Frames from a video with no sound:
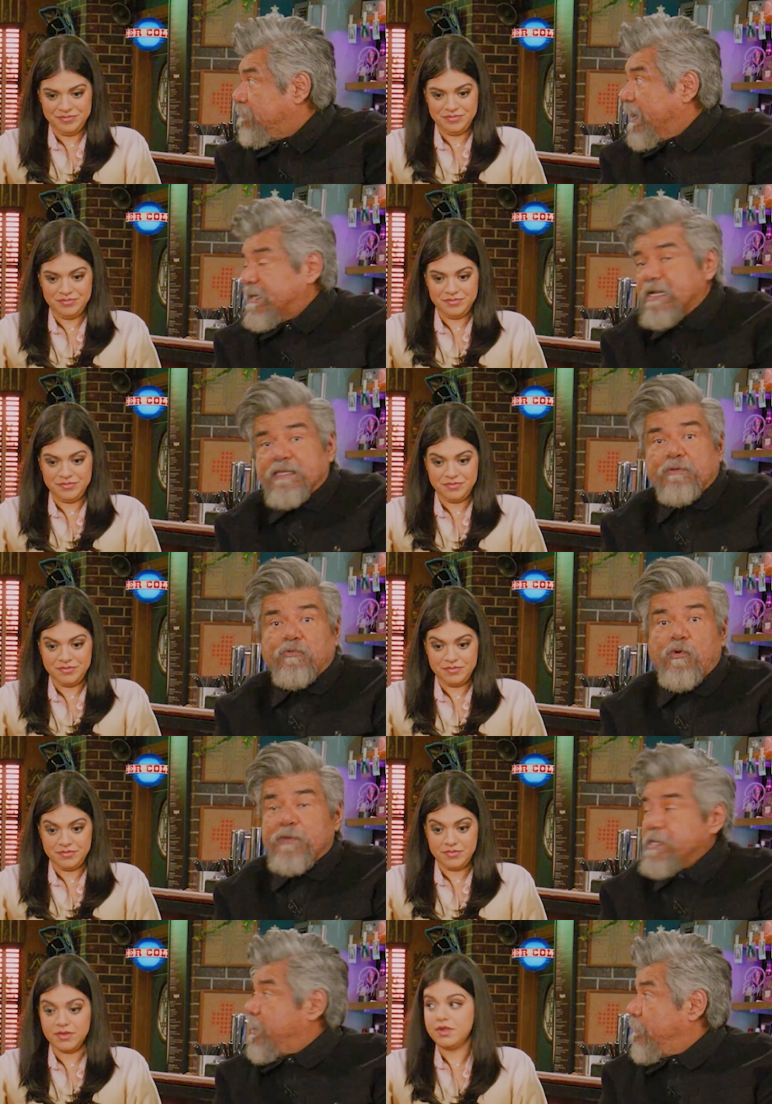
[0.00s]
Speaker 1: Mayan had the
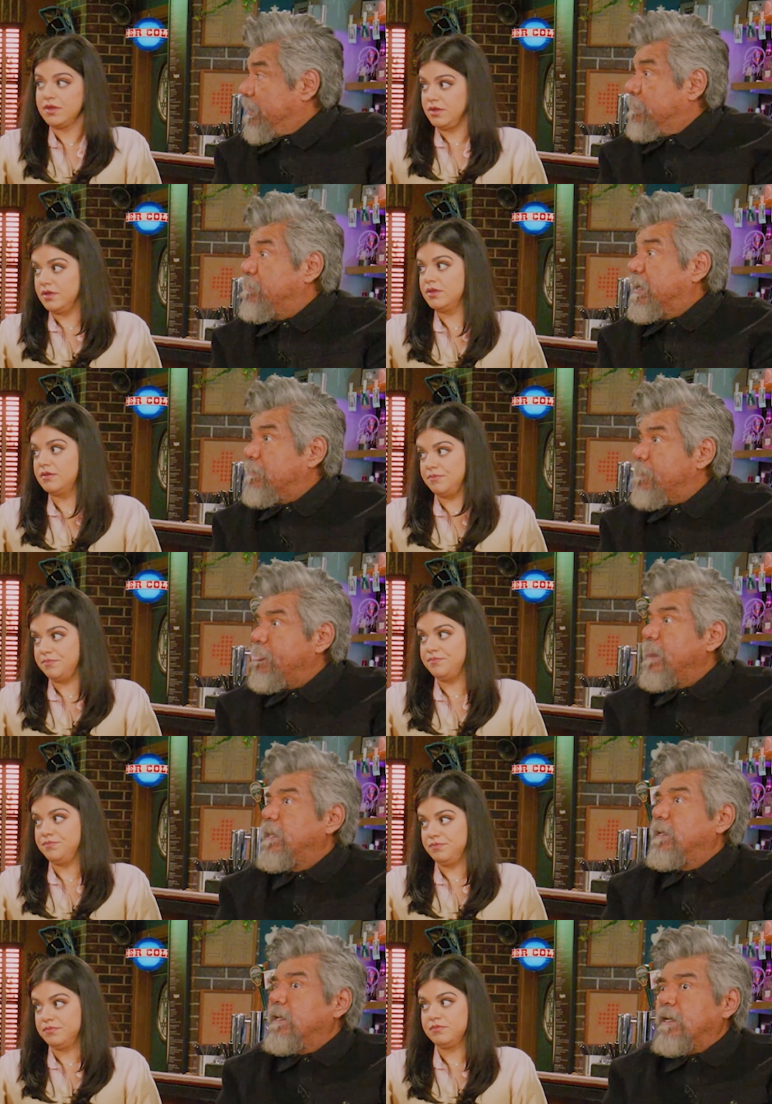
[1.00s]
woman come in, but
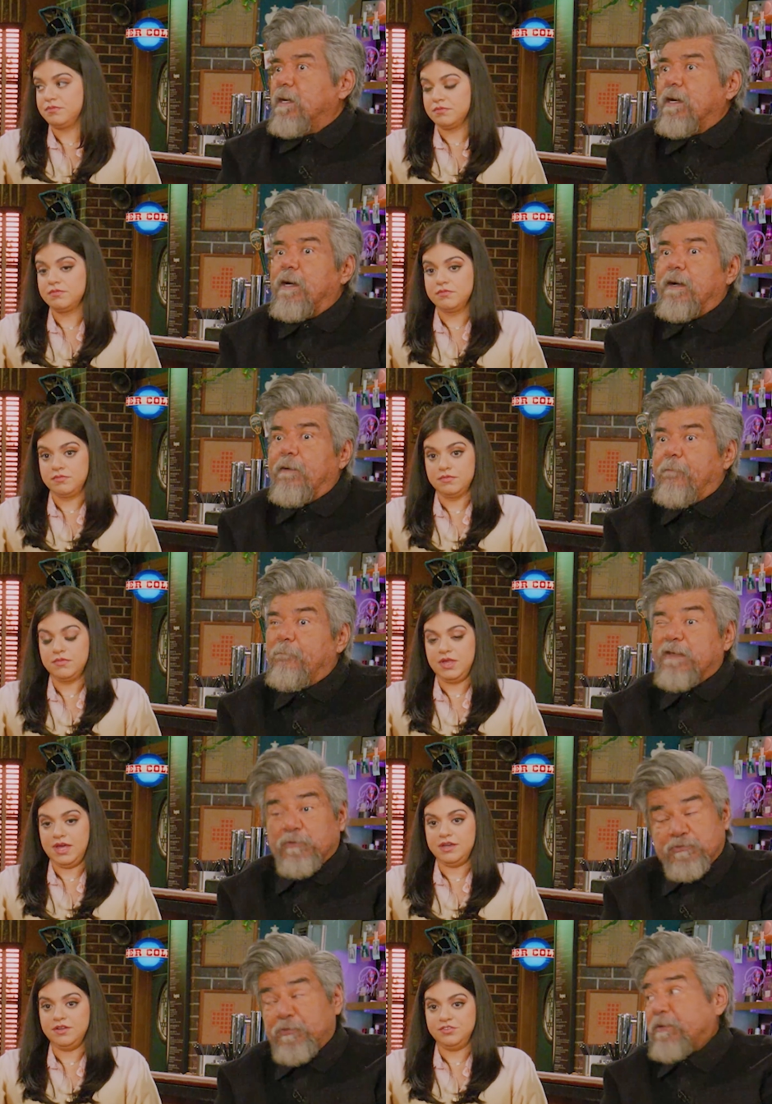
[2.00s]

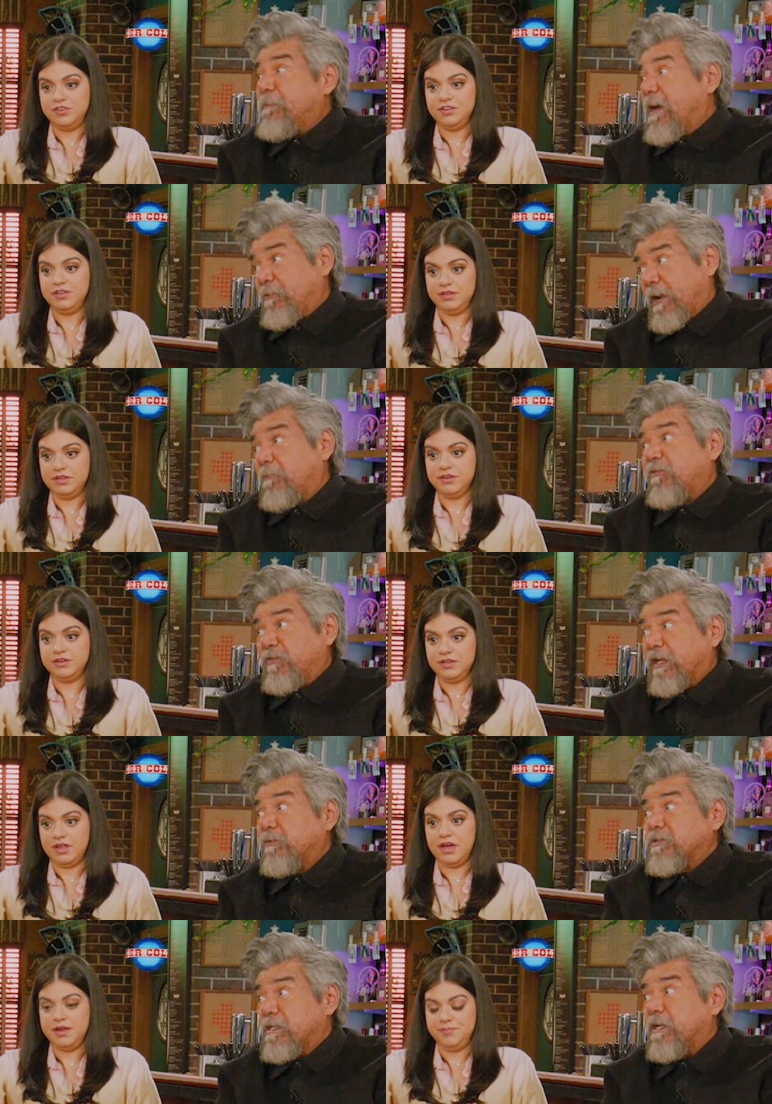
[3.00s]
um, yeah, it was no, pretty bad when I moved
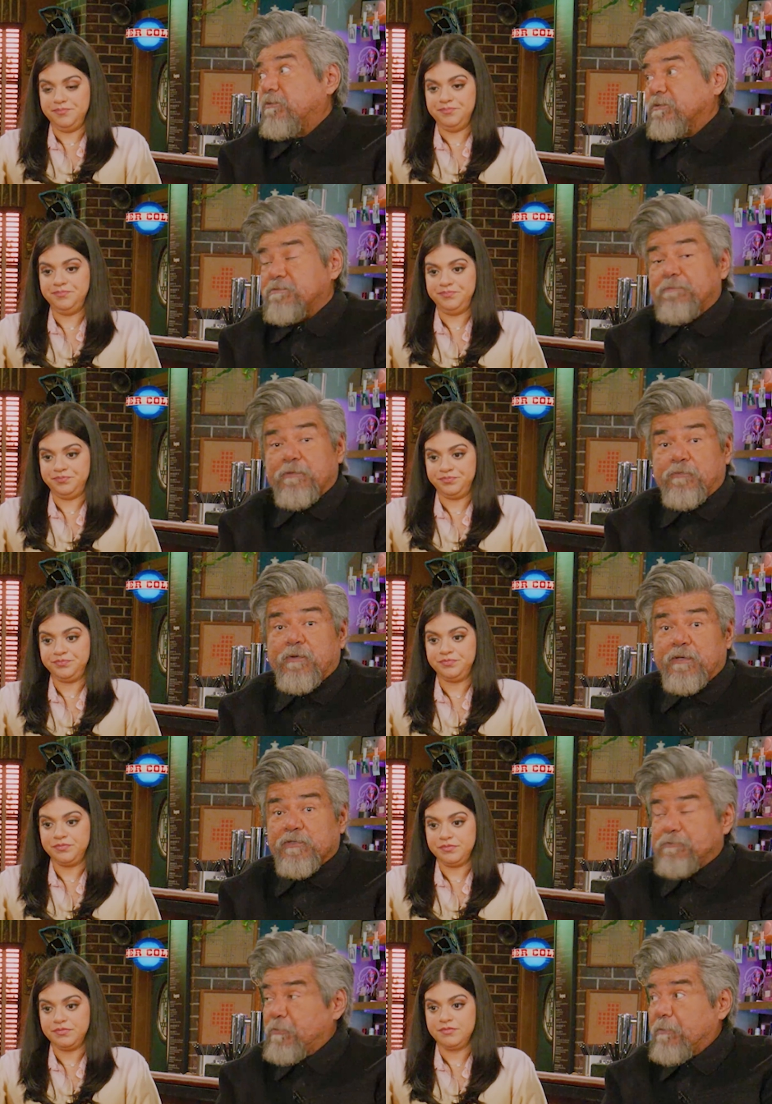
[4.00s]
in. It was, it was,
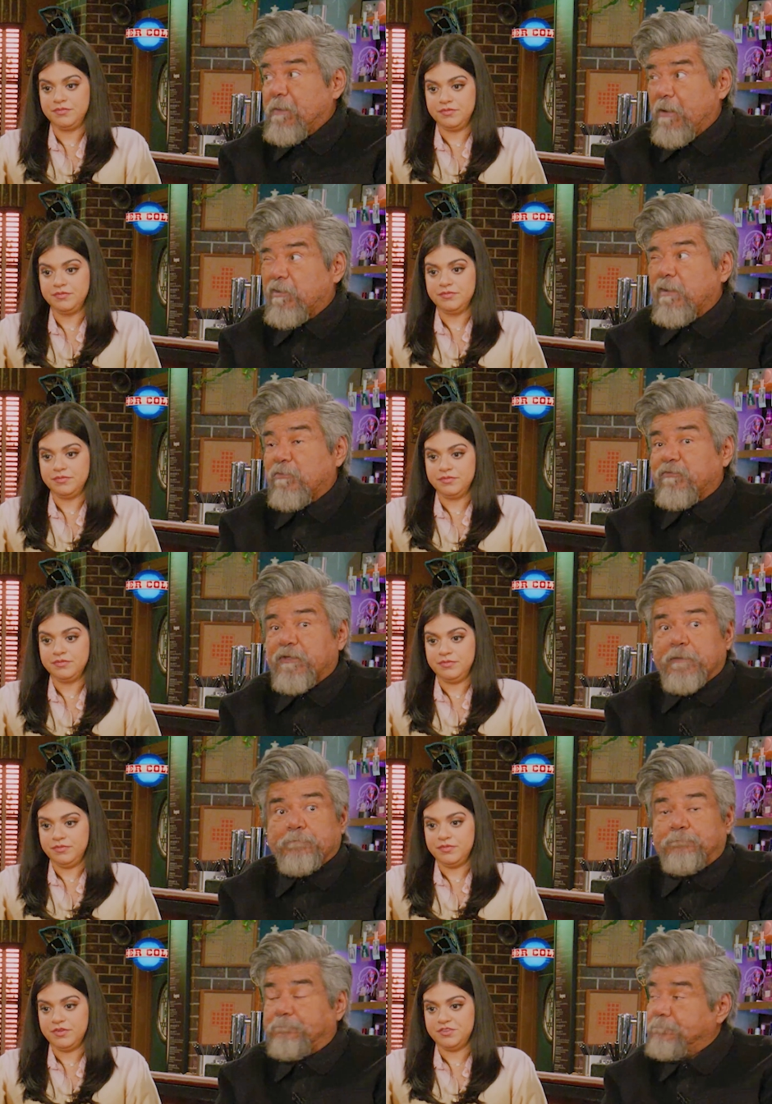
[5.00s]
it was pretty bad when I moved
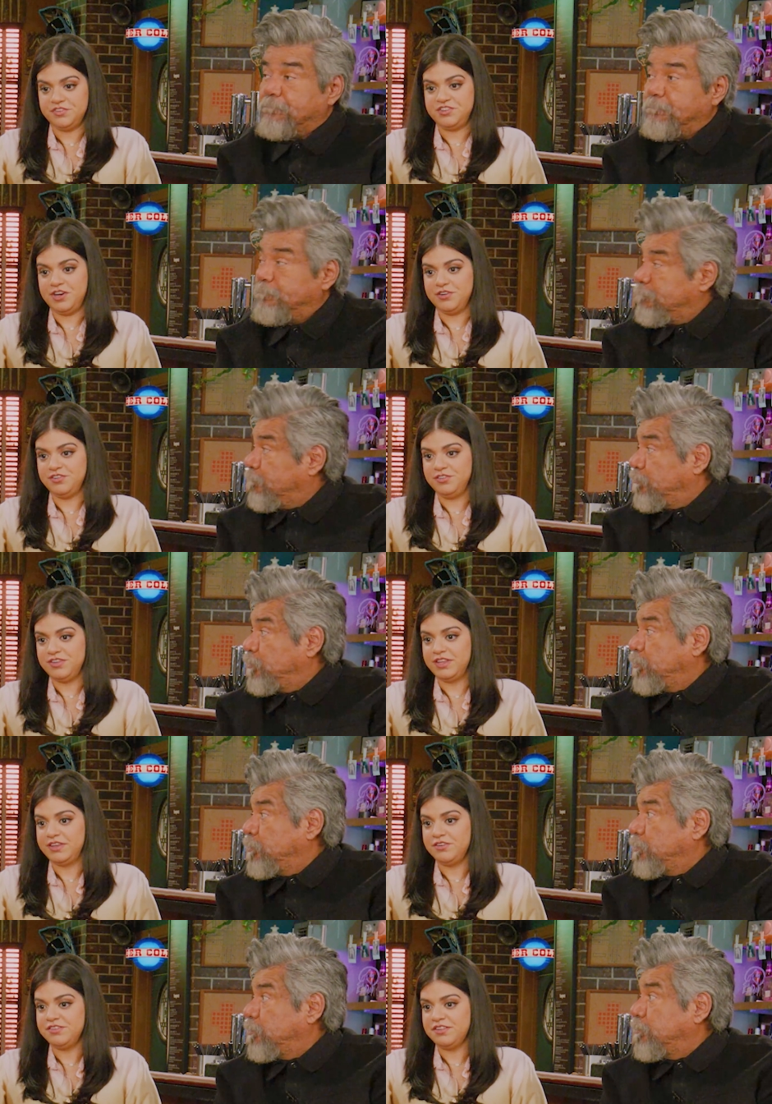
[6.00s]
in.
Speaker 2: There's a chair and she's
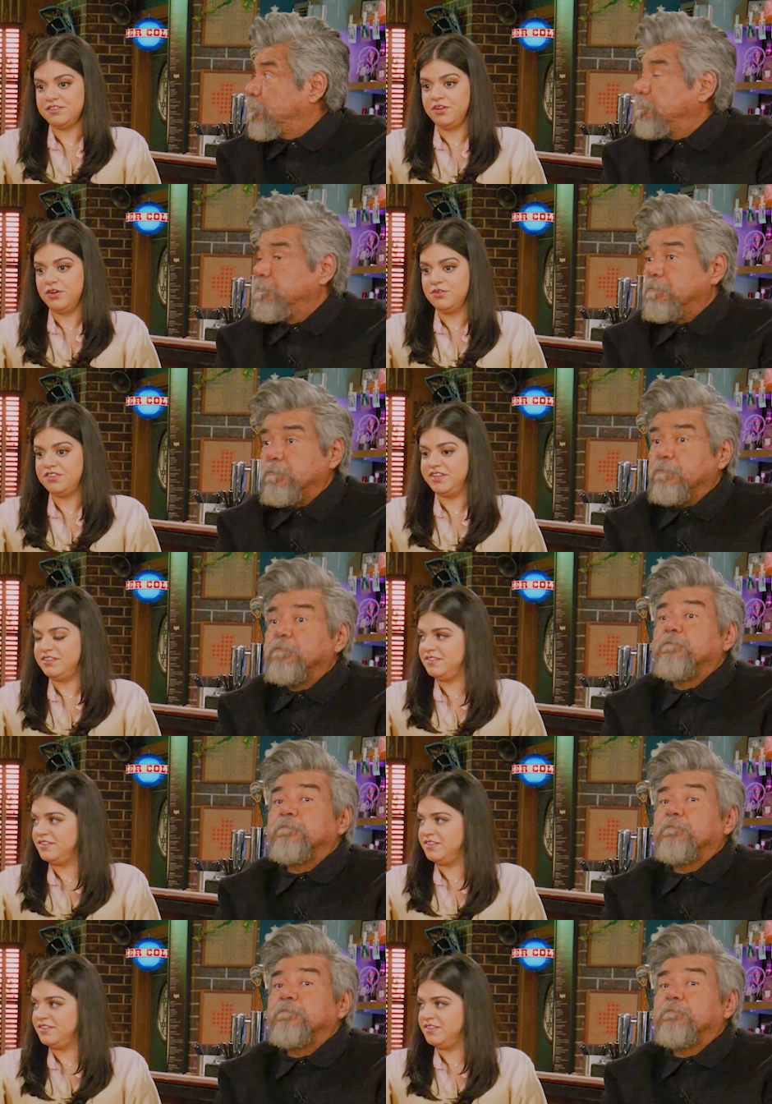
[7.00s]
like, there's a ghost that